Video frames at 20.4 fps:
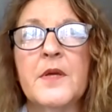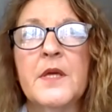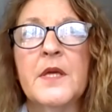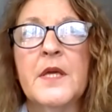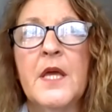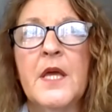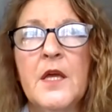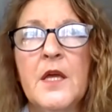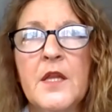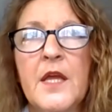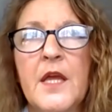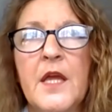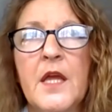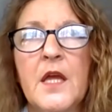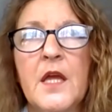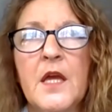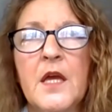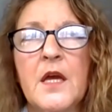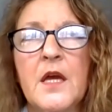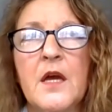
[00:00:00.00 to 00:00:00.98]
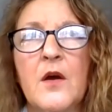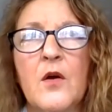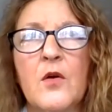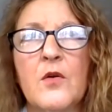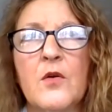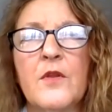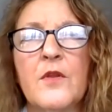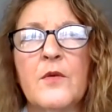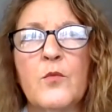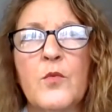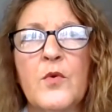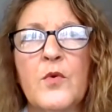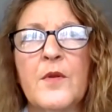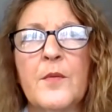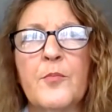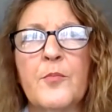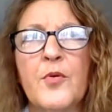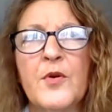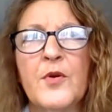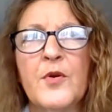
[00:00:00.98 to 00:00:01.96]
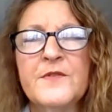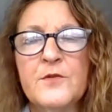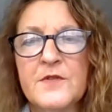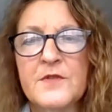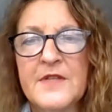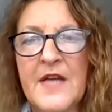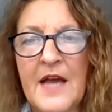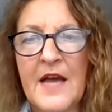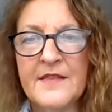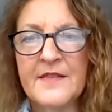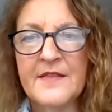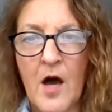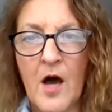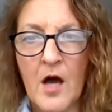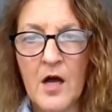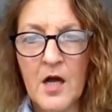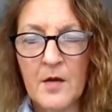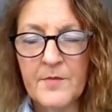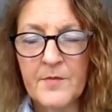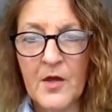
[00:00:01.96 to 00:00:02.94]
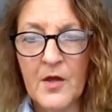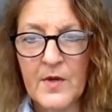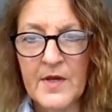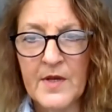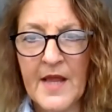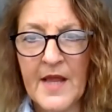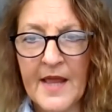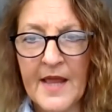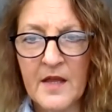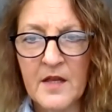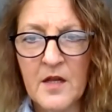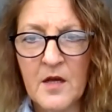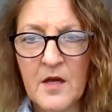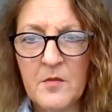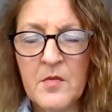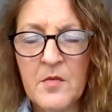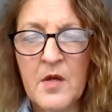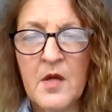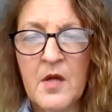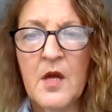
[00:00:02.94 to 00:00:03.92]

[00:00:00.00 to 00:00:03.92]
killing, or when the prisoners died, they hung them, they quit hanging them.